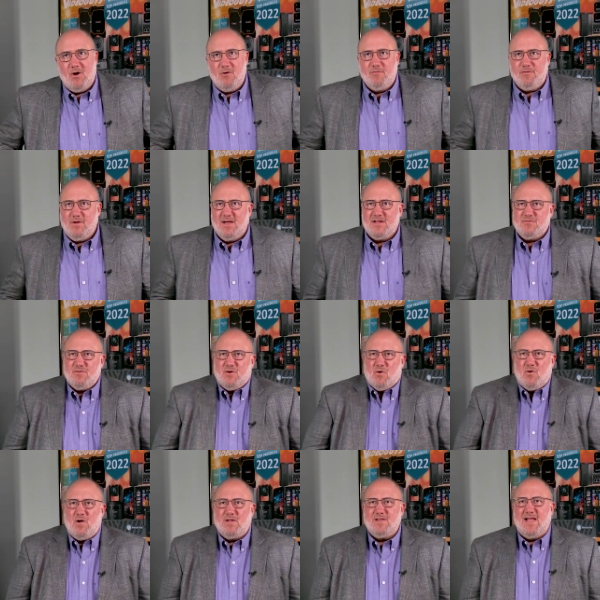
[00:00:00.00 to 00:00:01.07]
Pro. If you guys
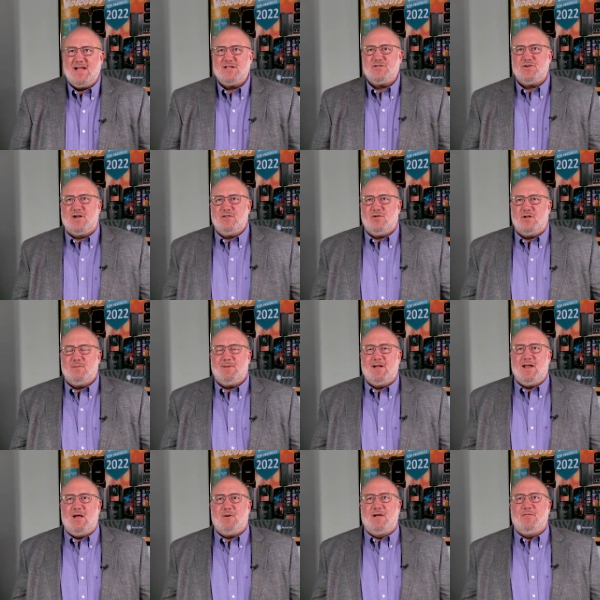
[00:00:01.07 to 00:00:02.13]
recall last year, I talked
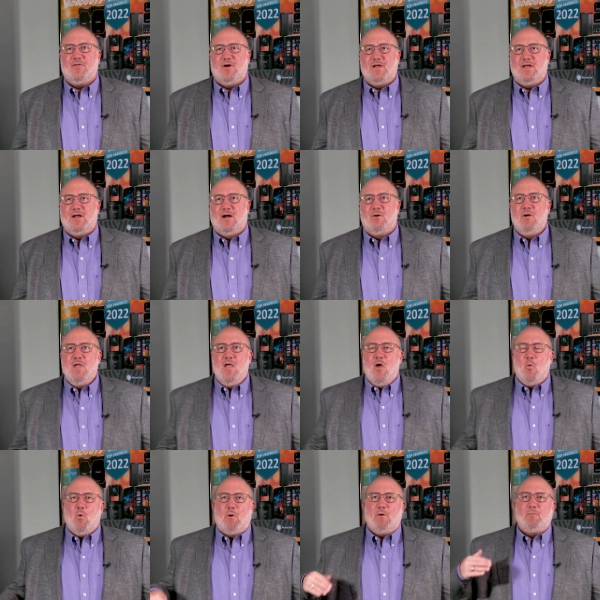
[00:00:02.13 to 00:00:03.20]
about how I thought, you know,
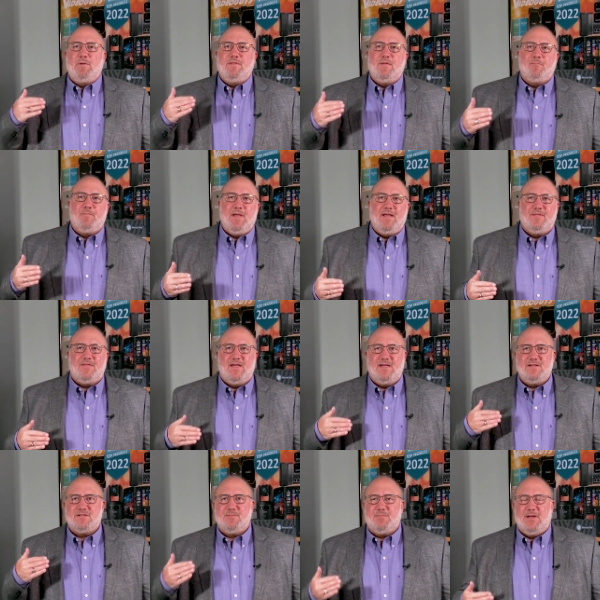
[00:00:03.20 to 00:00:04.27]
what would be the big
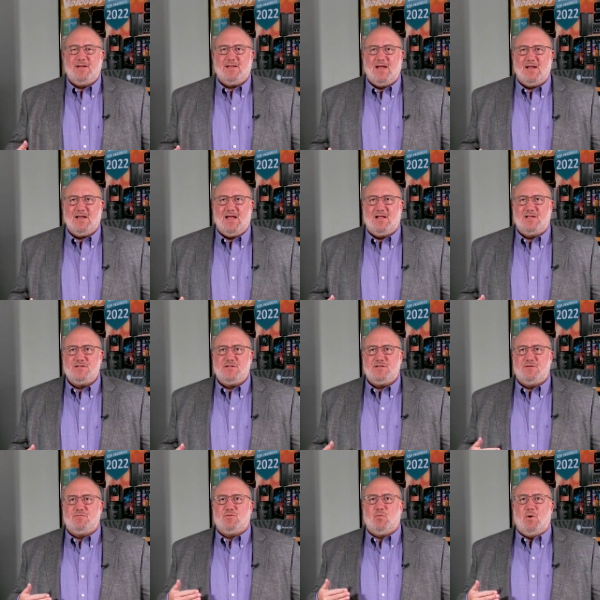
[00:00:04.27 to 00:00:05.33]
things, the big technologies
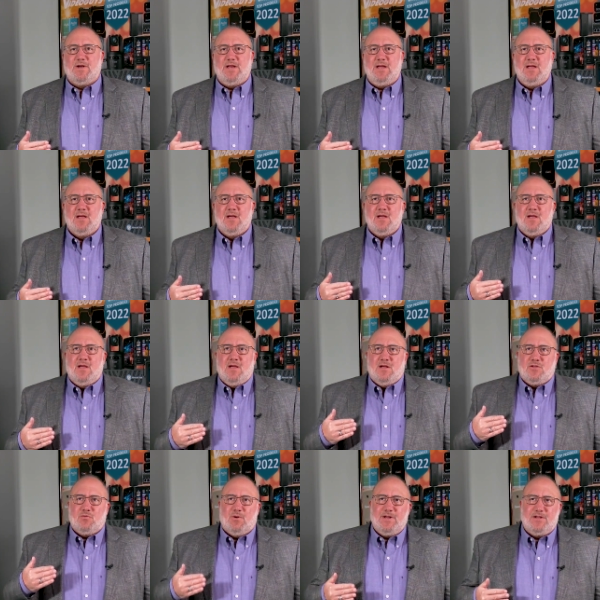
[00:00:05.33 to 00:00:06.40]
of
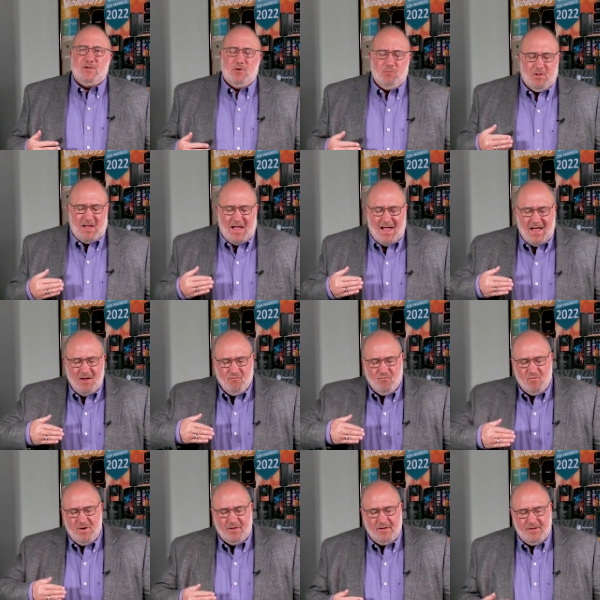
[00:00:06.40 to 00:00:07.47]
2022? Well, I
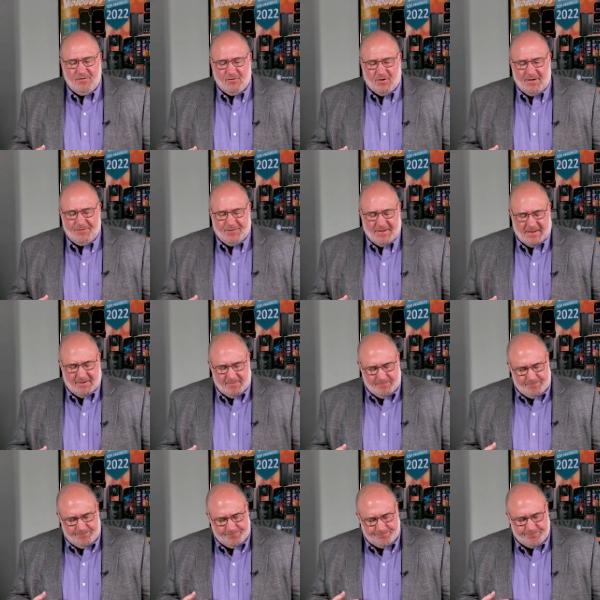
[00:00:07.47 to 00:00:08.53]
really thought that
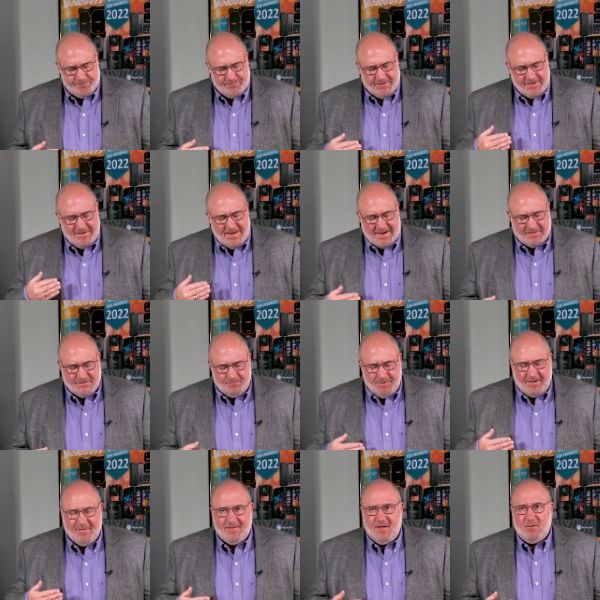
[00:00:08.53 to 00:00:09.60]
the next
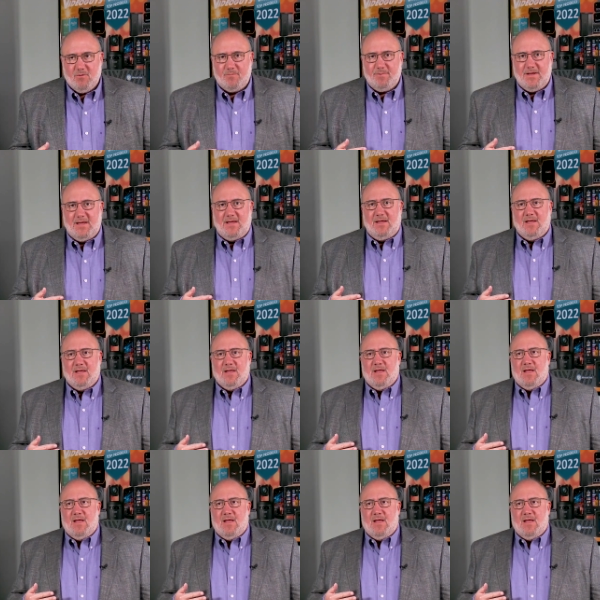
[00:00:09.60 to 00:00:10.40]
big thing would be